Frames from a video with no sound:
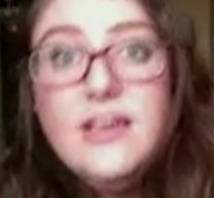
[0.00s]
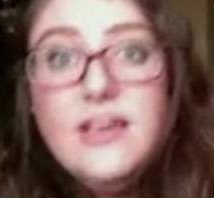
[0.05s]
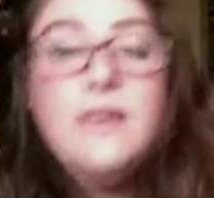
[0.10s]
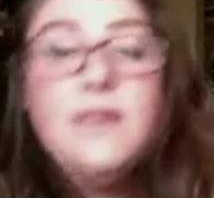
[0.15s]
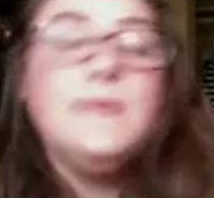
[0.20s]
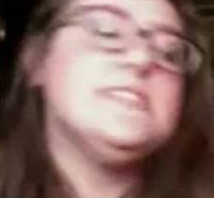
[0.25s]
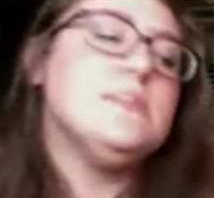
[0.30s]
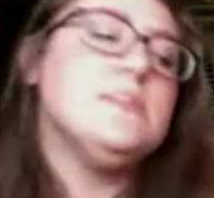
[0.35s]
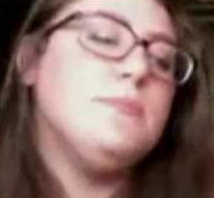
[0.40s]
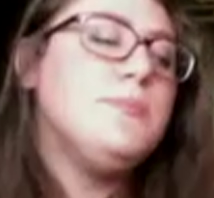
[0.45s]

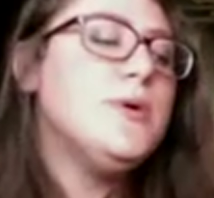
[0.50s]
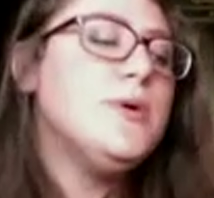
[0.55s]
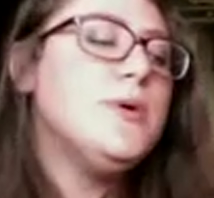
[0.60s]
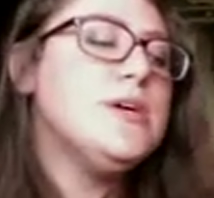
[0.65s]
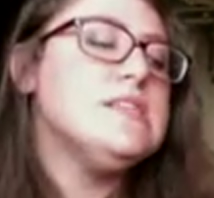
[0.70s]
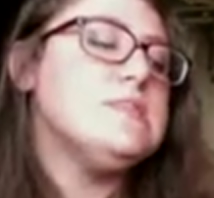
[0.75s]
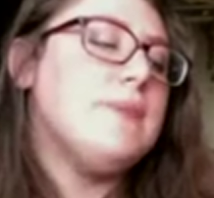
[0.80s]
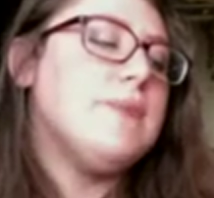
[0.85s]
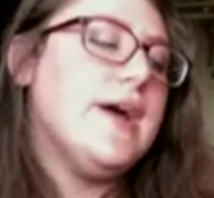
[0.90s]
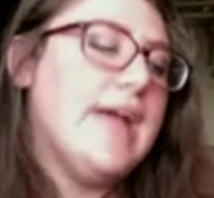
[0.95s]
Because the book
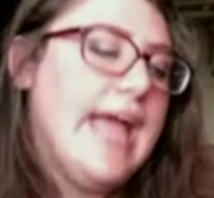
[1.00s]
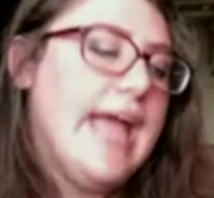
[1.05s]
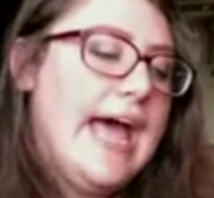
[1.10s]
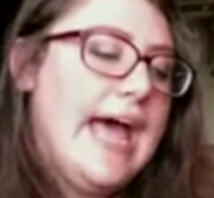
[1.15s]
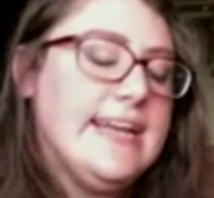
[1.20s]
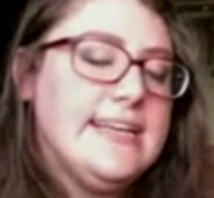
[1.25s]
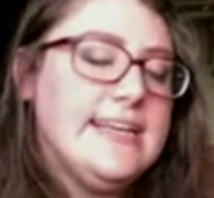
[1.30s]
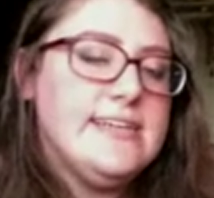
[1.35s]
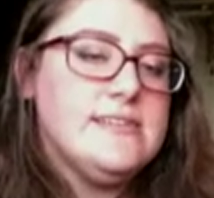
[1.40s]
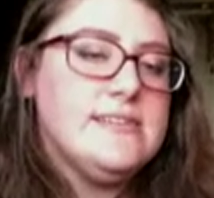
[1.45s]
is about
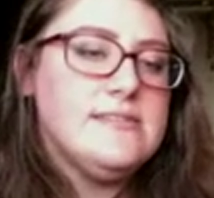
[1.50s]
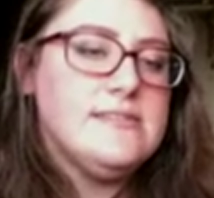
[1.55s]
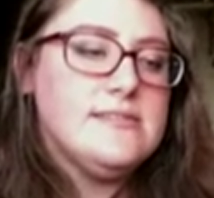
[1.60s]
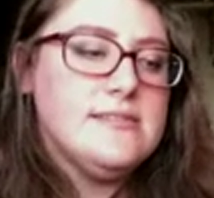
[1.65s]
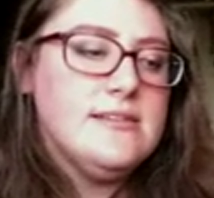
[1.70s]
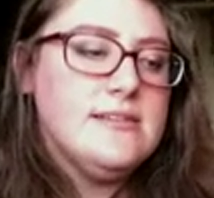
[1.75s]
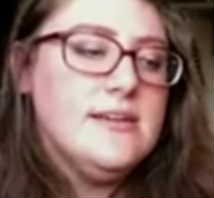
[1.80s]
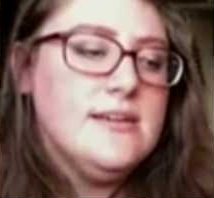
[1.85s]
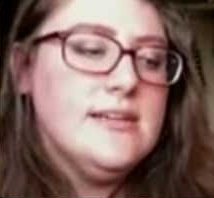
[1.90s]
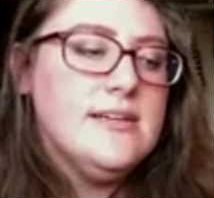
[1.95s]
Katniss
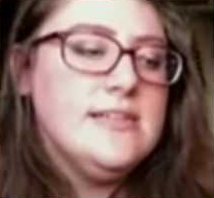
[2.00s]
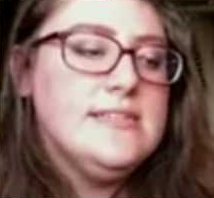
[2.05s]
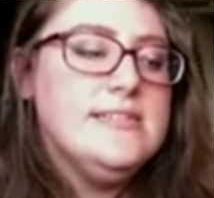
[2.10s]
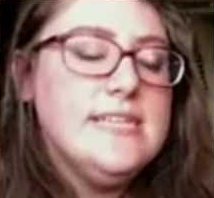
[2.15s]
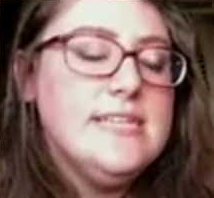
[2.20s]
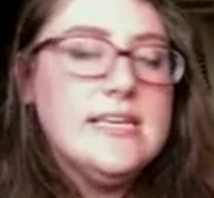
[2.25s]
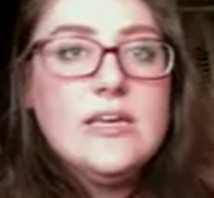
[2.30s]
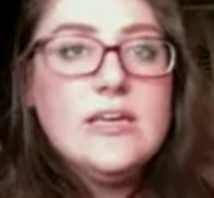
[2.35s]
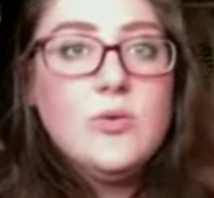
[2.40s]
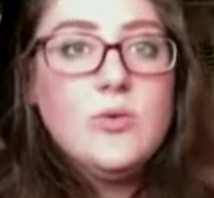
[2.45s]

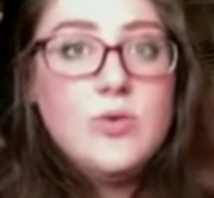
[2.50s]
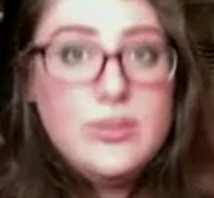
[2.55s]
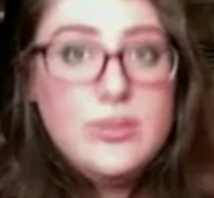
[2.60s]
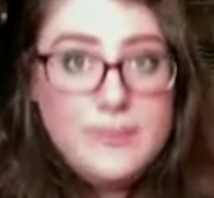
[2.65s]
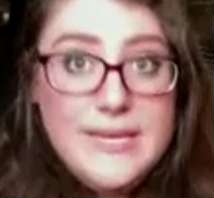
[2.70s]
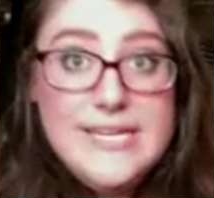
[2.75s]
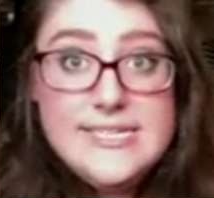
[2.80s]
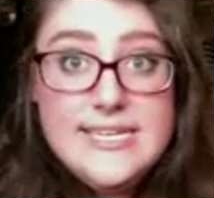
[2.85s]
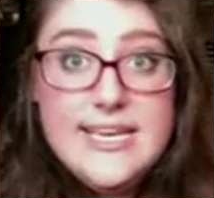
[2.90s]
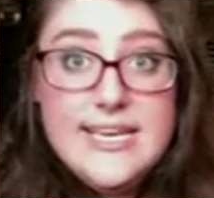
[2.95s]
dealing with
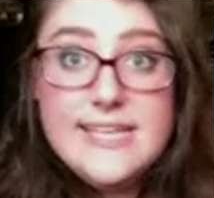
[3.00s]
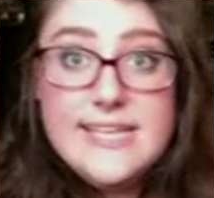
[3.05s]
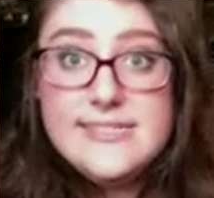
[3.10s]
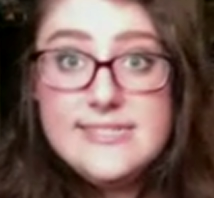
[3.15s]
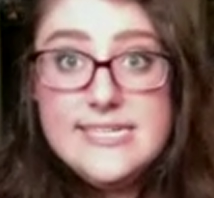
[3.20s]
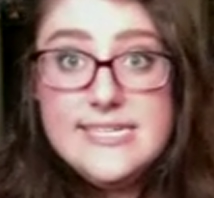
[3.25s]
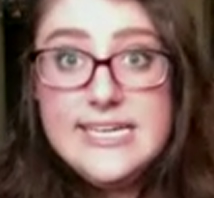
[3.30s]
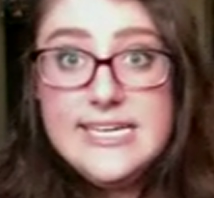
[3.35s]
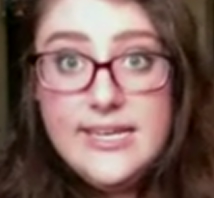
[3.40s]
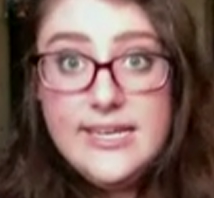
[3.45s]

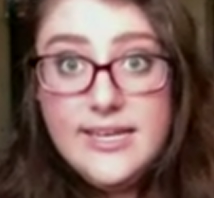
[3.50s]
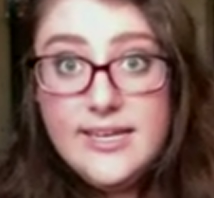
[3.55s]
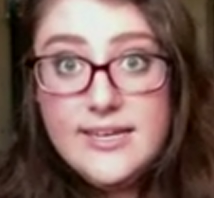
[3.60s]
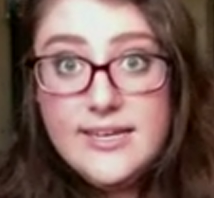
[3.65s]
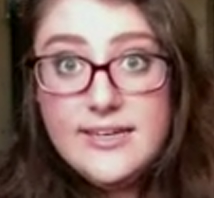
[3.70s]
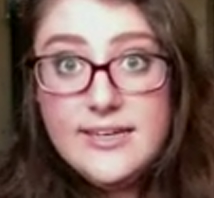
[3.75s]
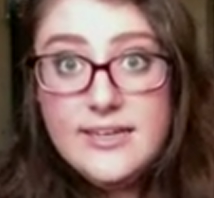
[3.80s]
PTSD